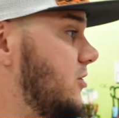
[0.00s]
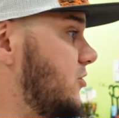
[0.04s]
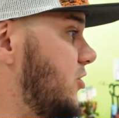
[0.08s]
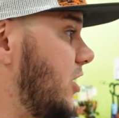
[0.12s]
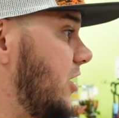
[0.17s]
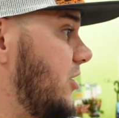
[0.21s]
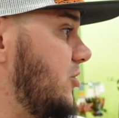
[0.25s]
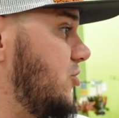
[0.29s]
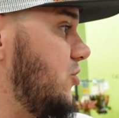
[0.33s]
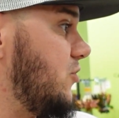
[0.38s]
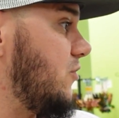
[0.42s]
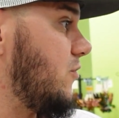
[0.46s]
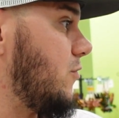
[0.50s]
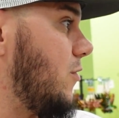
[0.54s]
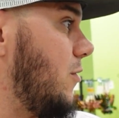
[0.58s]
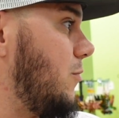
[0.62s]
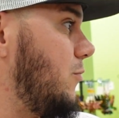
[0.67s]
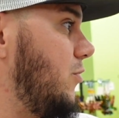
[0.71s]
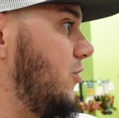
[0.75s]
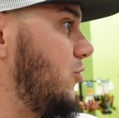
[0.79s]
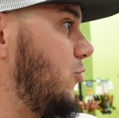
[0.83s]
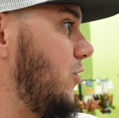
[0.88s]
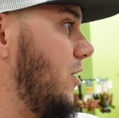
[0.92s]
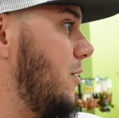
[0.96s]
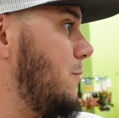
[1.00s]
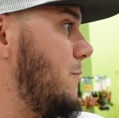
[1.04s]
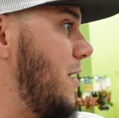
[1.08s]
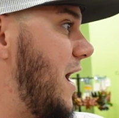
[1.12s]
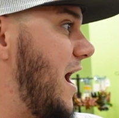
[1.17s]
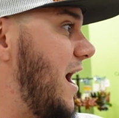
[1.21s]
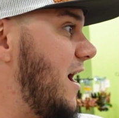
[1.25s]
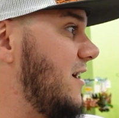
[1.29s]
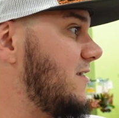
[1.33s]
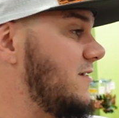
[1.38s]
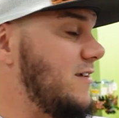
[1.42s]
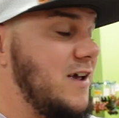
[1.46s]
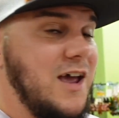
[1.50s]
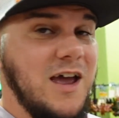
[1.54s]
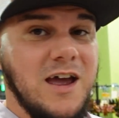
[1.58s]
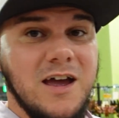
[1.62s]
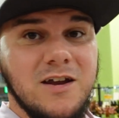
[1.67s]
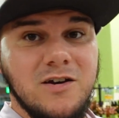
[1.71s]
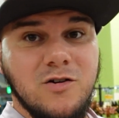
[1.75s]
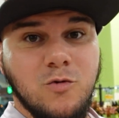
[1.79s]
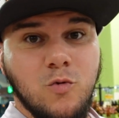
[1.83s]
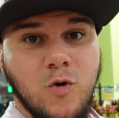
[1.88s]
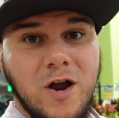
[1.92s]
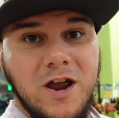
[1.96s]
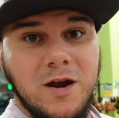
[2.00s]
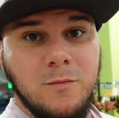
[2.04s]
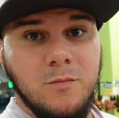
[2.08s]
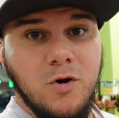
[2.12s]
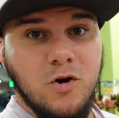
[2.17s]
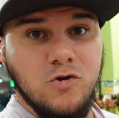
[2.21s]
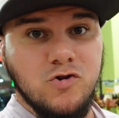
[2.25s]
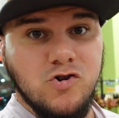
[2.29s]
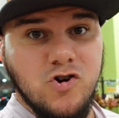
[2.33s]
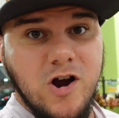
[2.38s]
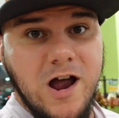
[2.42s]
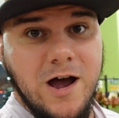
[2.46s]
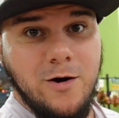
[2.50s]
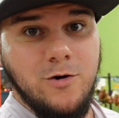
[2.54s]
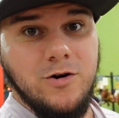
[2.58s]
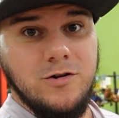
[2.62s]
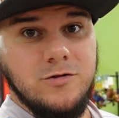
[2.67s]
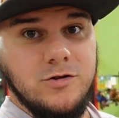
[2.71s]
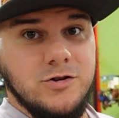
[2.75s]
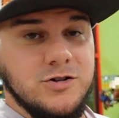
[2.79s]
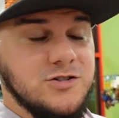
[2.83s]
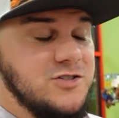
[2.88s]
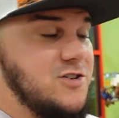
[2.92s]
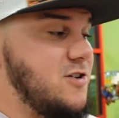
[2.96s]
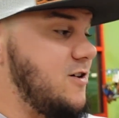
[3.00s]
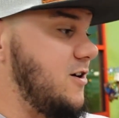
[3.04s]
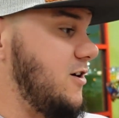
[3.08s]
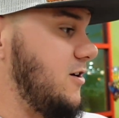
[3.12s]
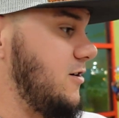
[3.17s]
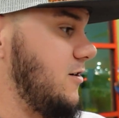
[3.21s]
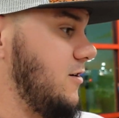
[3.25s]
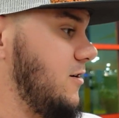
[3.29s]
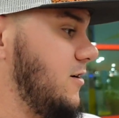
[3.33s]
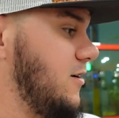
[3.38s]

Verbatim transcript: So I could choose from between a bass and a rainbow trout, it looks like.